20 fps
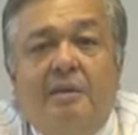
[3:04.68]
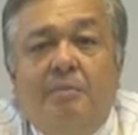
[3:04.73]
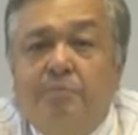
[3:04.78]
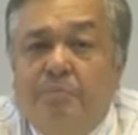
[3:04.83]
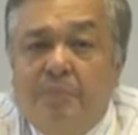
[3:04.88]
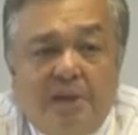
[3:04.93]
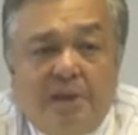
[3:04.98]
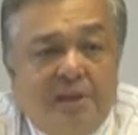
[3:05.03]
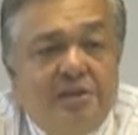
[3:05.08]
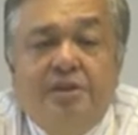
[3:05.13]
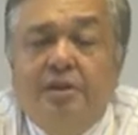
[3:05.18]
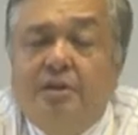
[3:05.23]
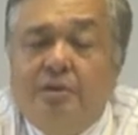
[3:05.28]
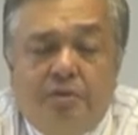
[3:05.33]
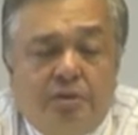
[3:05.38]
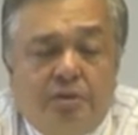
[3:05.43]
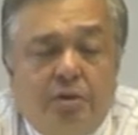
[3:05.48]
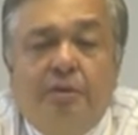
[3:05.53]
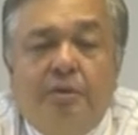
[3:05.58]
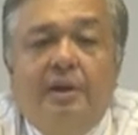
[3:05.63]
means
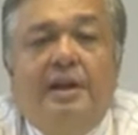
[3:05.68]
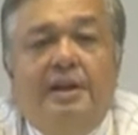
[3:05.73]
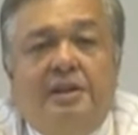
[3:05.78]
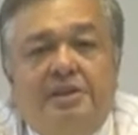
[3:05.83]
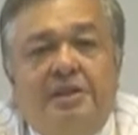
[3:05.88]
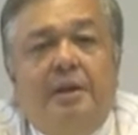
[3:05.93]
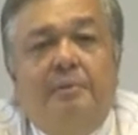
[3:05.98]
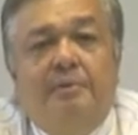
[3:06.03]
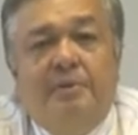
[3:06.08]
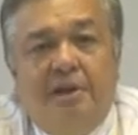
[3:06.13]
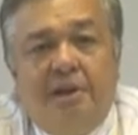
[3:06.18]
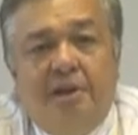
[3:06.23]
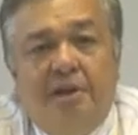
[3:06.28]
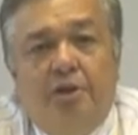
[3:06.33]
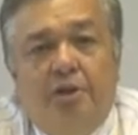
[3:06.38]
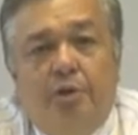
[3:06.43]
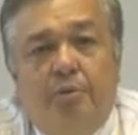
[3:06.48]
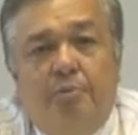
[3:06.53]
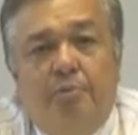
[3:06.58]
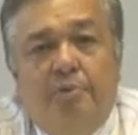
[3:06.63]
don't accept any
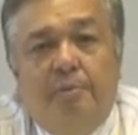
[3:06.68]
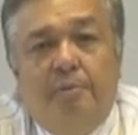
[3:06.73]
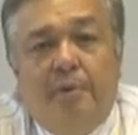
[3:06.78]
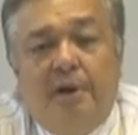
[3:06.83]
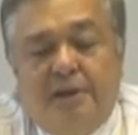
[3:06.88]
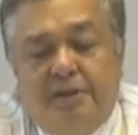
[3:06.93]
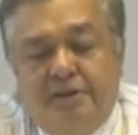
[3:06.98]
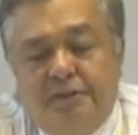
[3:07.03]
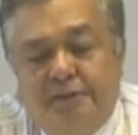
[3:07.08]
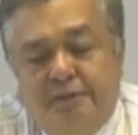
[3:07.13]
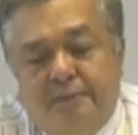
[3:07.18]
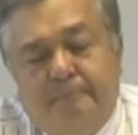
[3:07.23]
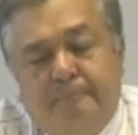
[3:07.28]
compromise.